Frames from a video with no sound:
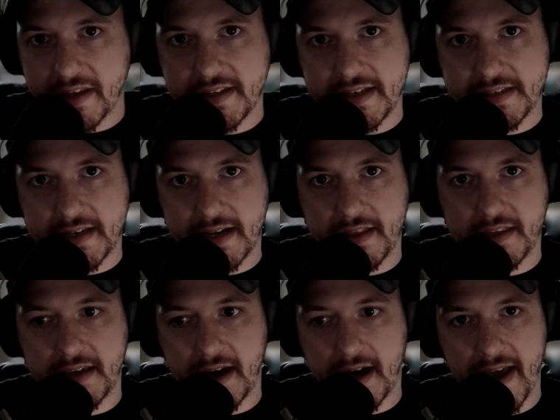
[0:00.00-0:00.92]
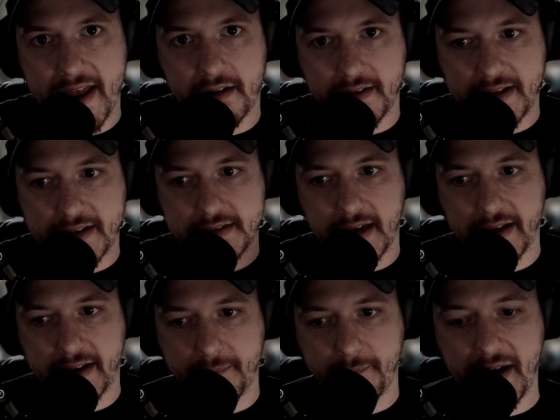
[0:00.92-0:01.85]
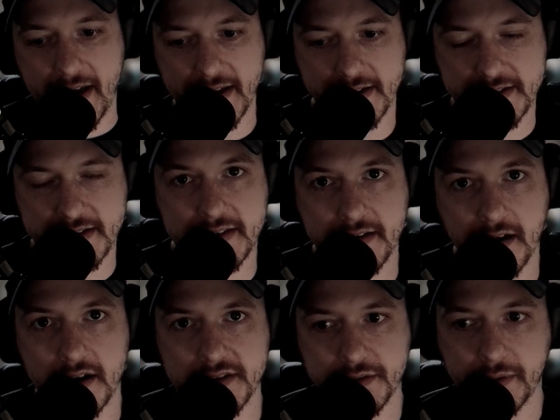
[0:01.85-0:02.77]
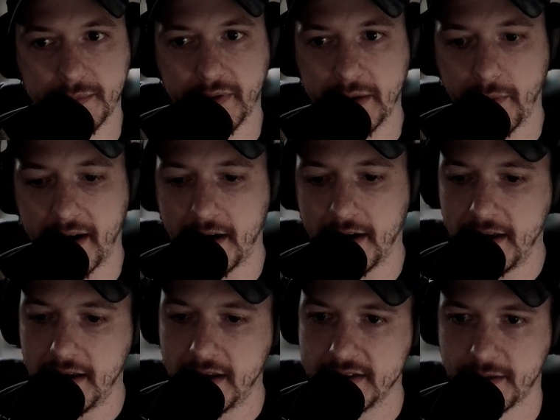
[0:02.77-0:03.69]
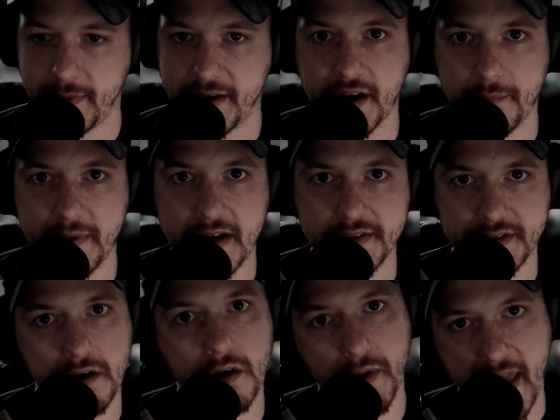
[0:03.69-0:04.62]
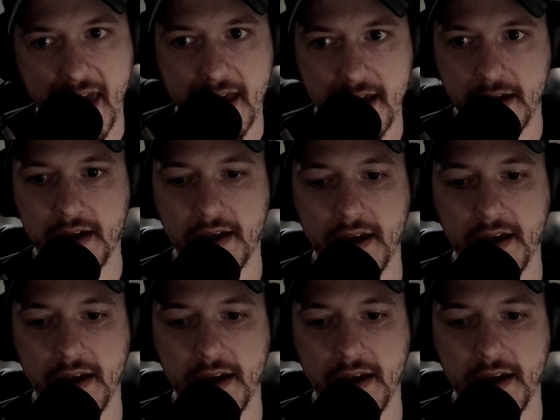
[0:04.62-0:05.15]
pretty decent in the analytics. Like my CTR is doing pretty well. So my thumbnails are okay.